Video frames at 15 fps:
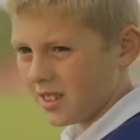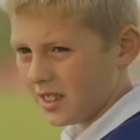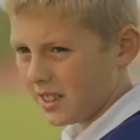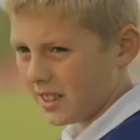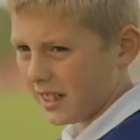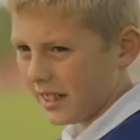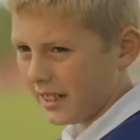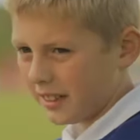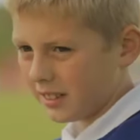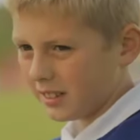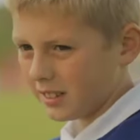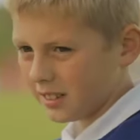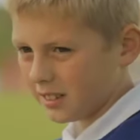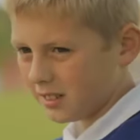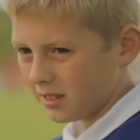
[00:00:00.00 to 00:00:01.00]
and then
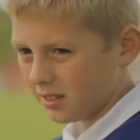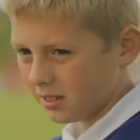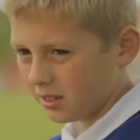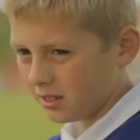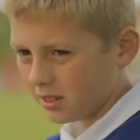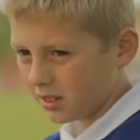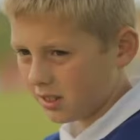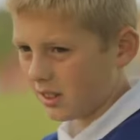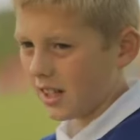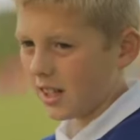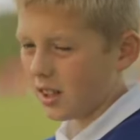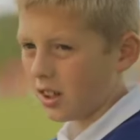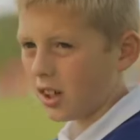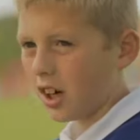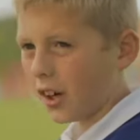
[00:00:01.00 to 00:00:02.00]
just let
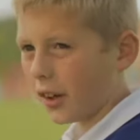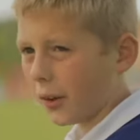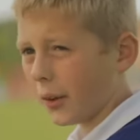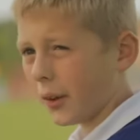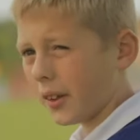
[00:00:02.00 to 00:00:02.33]
her go.